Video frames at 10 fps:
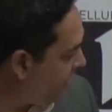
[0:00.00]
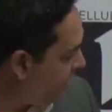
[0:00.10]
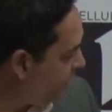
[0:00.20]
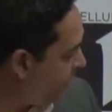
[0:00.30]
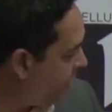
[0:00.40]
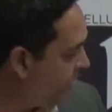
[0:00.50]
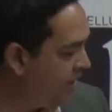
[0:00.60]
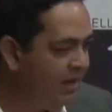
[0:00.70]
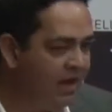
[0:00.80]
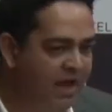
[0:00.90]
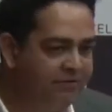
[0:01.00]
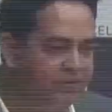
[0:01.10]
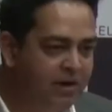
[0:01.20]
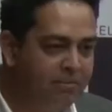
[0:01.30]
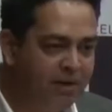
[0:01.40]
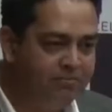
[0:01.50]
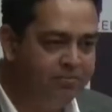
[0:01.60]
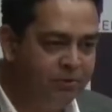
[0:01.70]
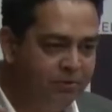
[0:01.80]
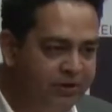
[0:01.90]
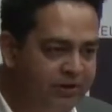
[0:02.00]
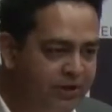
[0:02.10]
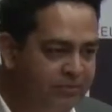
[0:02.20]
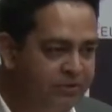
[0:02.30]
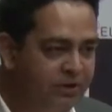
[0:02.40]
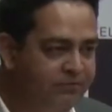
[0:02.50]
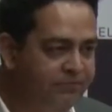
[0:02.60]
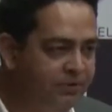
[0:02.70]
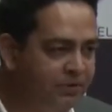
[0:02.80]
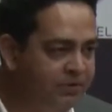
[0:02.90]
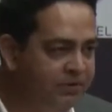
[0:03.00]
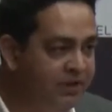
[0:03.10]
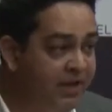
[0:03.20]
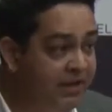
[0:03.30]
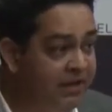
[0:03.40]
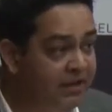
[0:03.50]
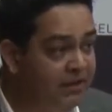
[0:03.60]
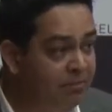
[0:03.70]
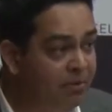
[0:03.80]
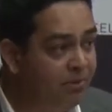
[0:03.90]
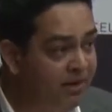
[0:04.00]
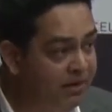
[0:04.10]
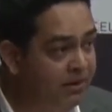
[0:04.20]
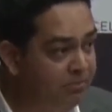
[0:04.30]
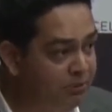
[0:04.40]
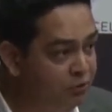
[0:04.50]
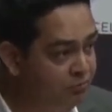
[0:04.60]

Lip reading: map have come up, you know, in terms of they're getting number one and number two